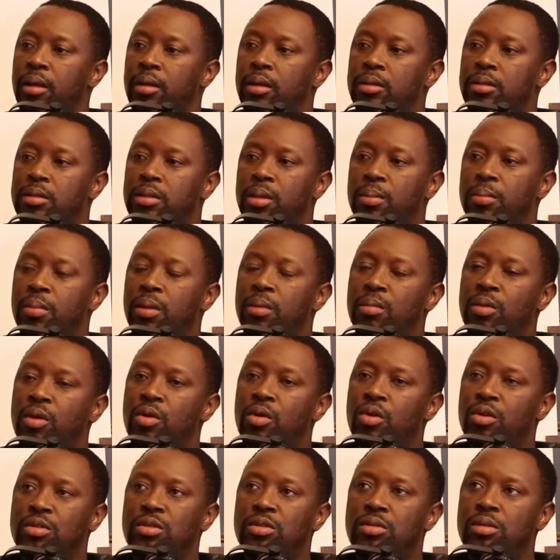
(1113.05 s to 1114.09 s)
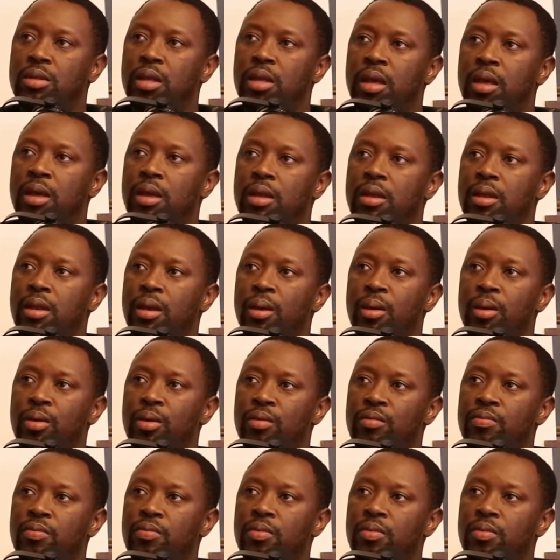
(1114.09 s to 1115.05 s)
Simply because they